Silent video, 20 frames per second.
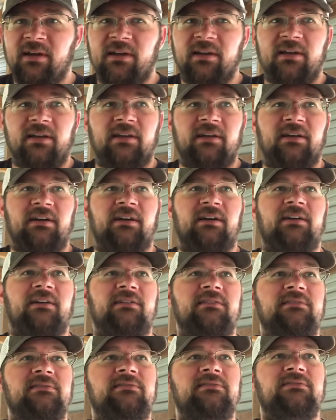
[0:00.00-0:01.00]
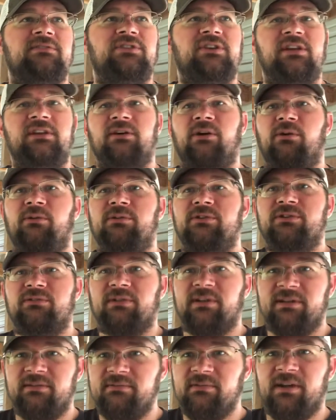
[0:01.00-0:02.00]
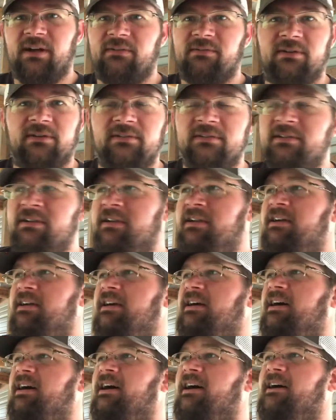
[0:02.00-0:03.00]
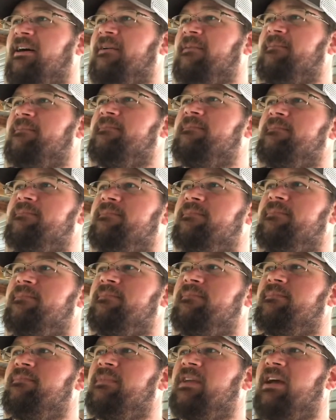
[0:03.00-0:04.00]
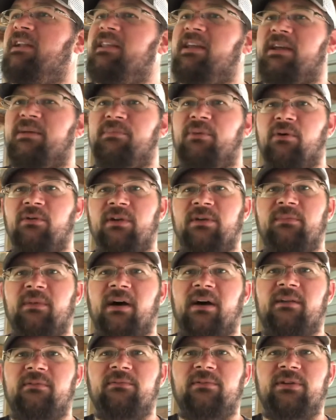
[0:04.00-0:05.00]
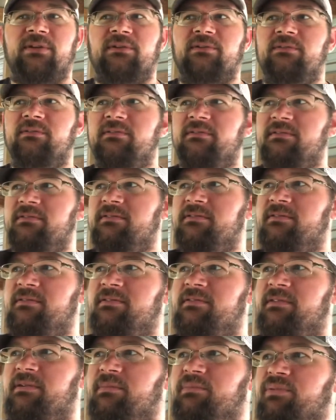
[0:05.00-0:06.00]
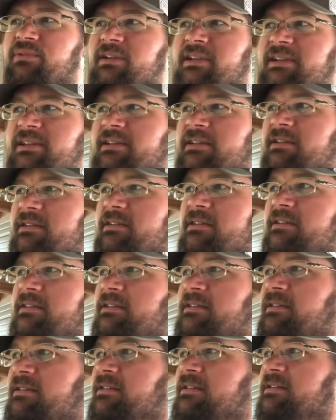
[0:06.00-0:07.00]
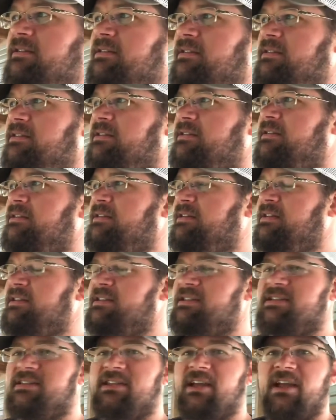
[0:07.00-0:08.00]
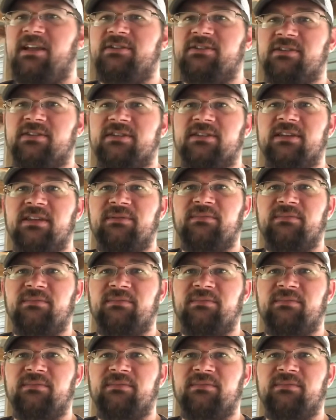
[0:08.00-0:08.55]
a cheetah oak tree, whatever. Kind of like a Pokemon where you complete its stages in